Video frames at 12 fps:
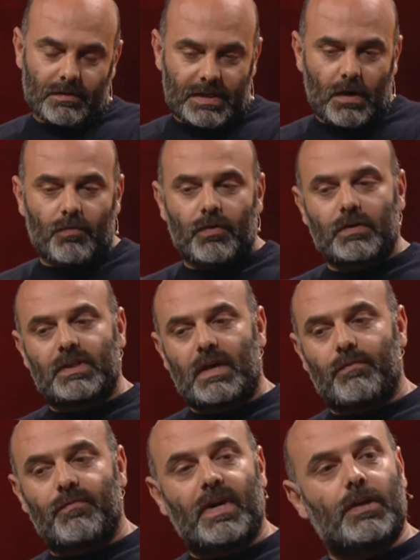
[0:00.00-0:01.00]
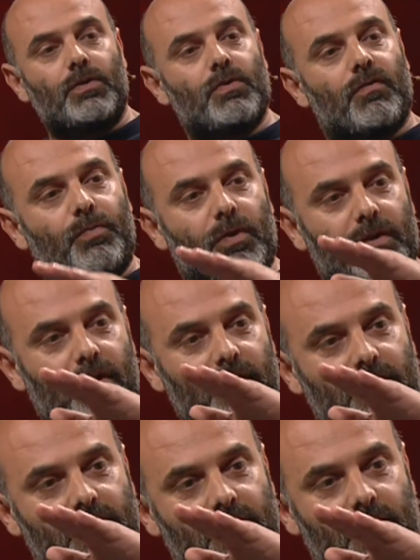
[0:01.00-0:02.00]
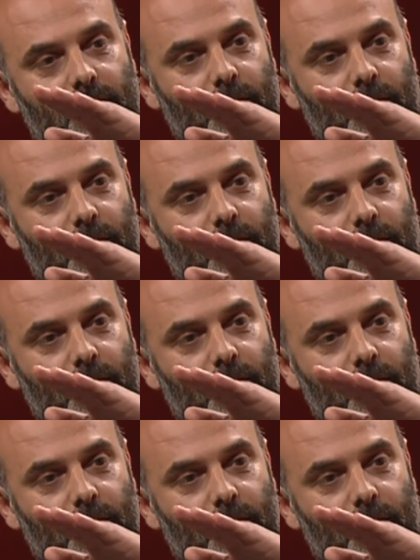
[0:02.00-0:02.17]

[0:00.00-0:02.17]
the overtime value of product,